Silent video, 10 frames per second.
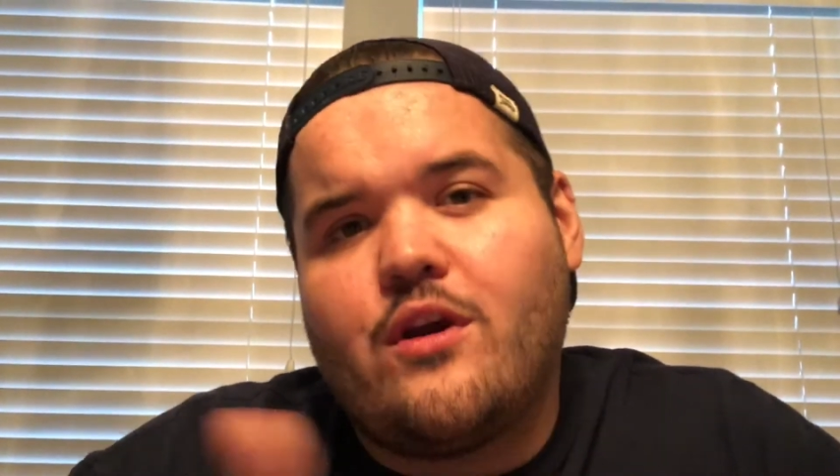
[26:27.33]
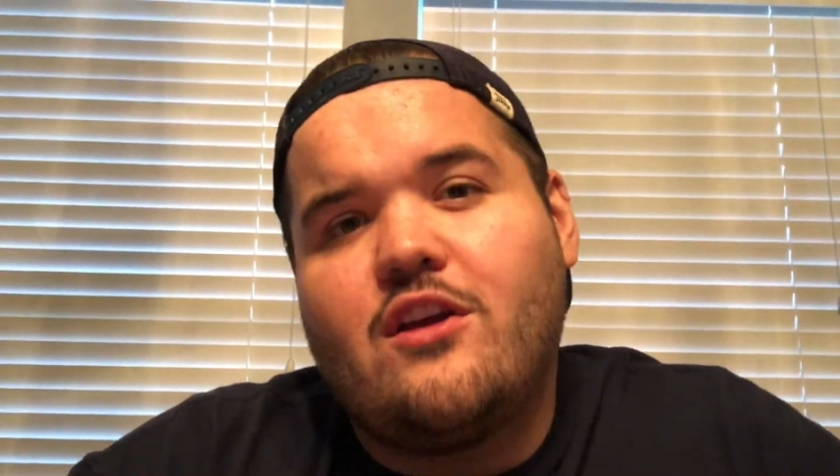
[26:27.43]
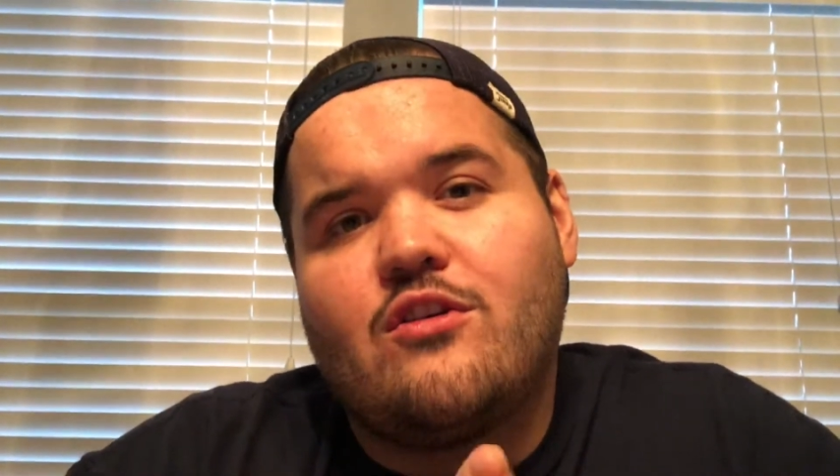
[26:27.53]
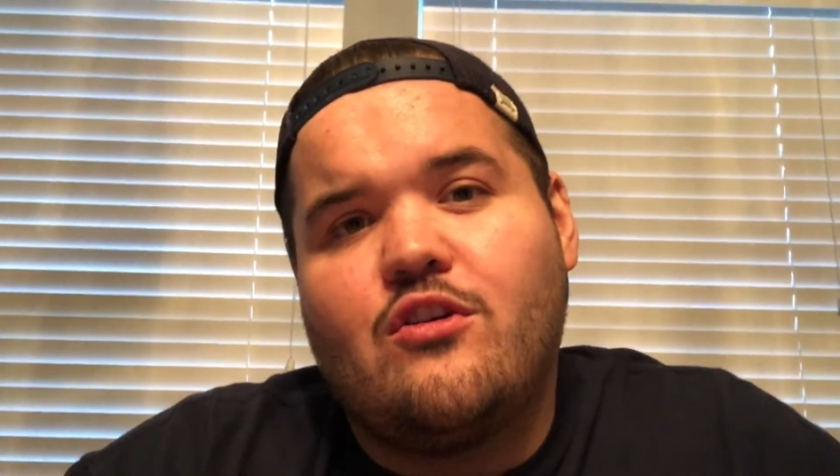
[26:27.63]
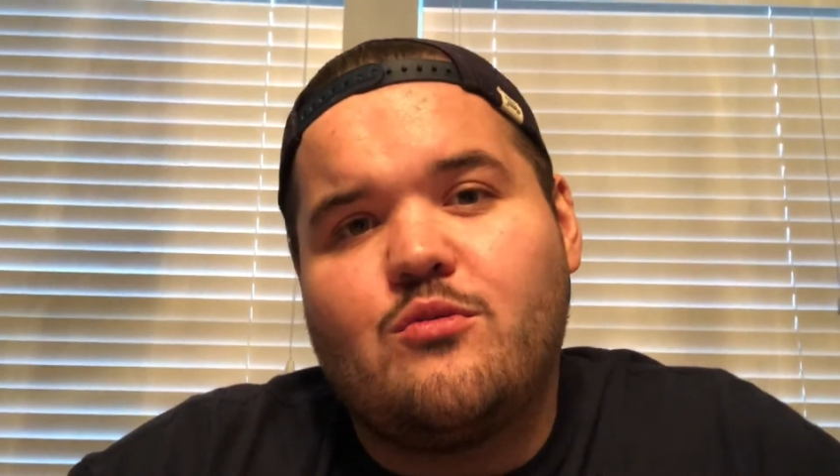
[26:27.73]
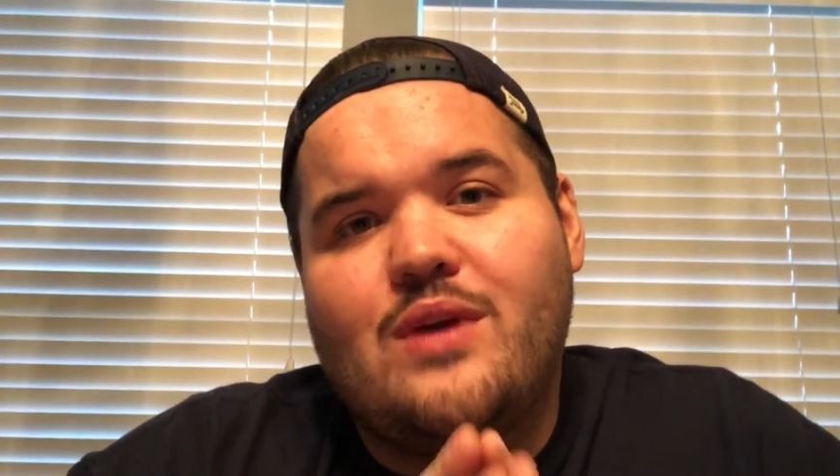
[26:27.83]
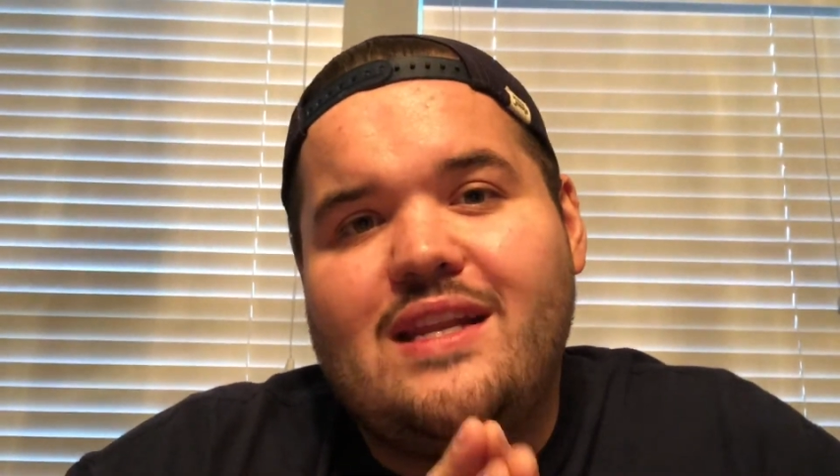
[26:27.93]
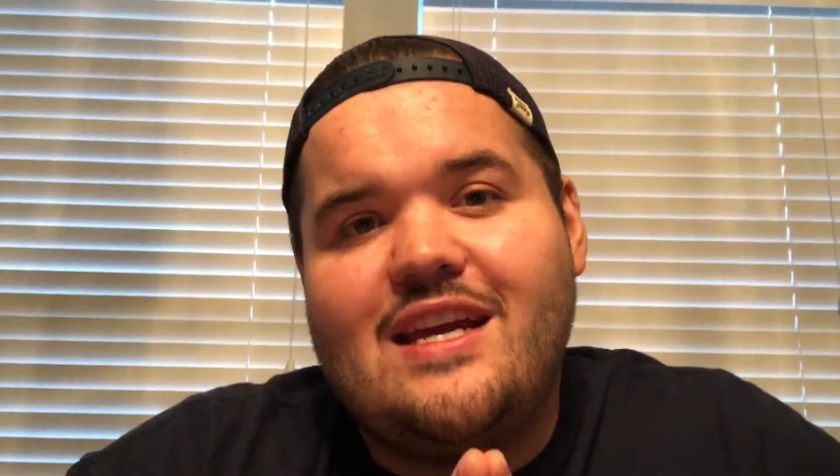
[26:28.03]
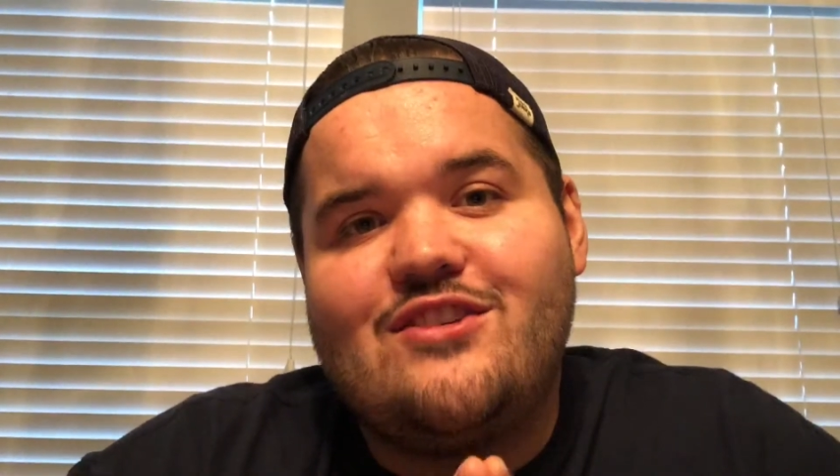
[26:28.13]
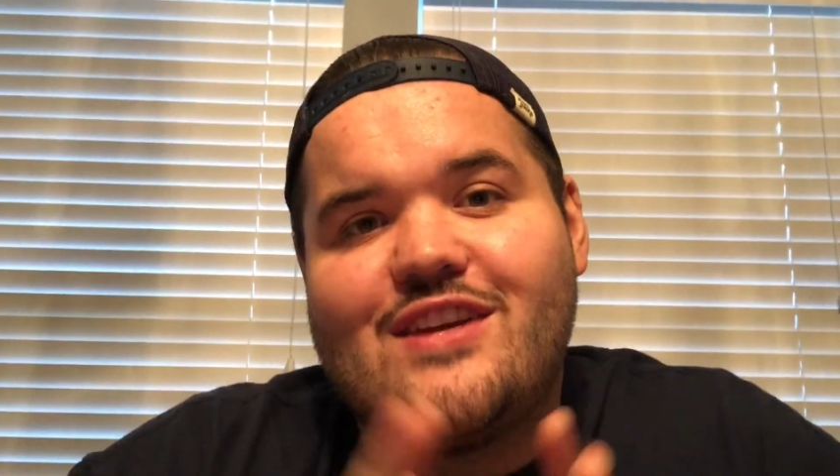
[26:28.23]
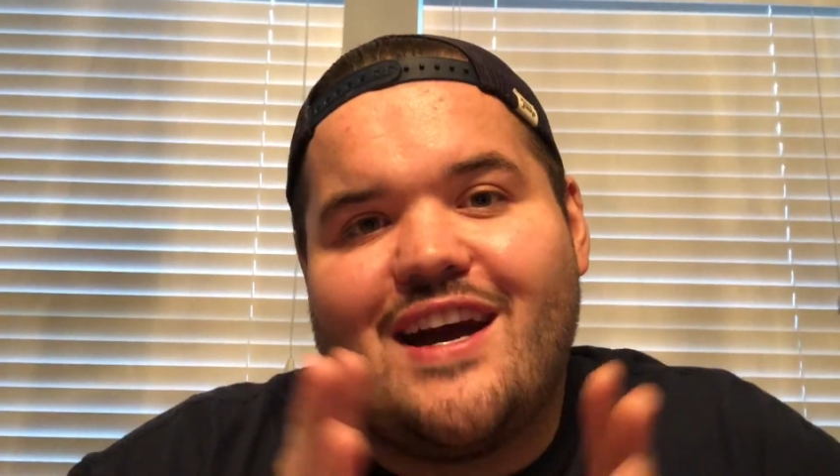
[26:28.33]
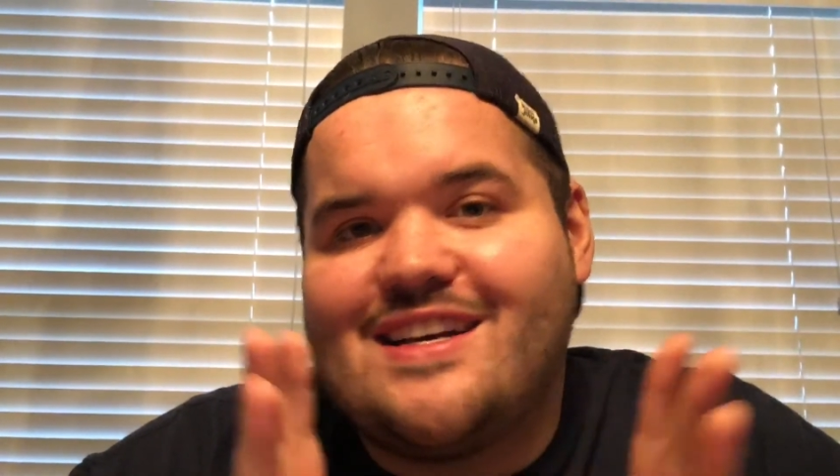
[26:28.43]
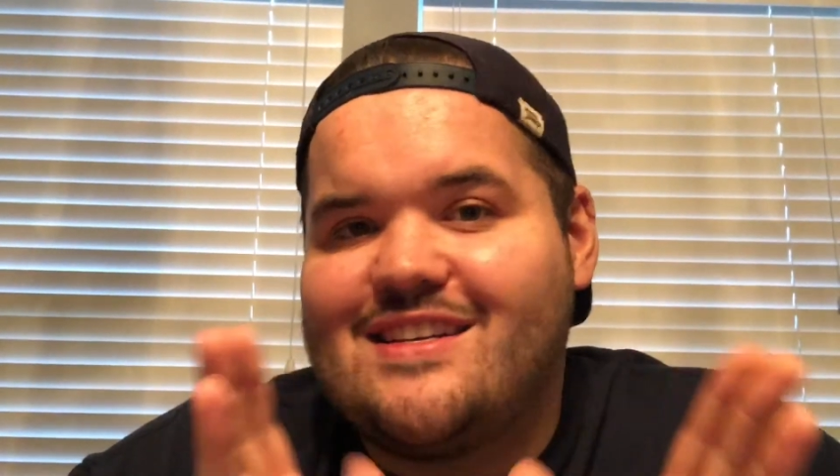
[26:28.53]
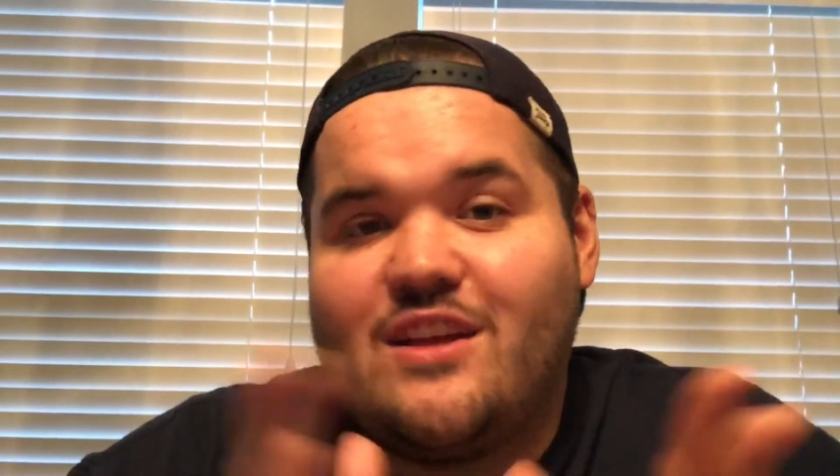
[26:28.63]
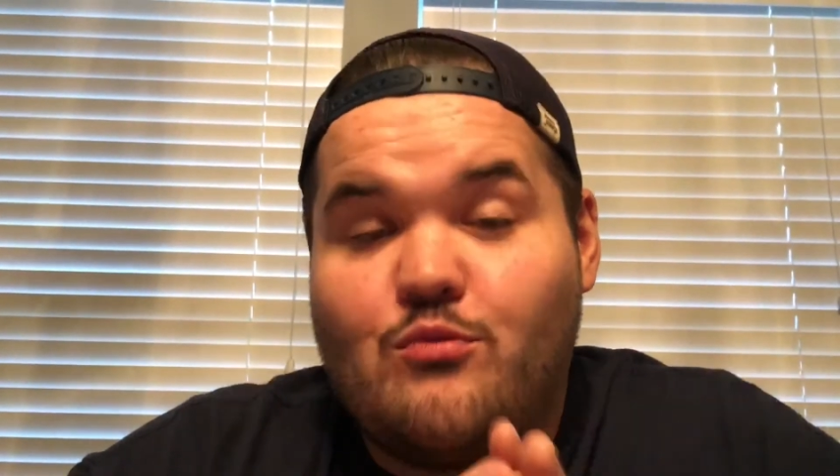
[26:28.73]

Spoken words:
year old, we need you guys.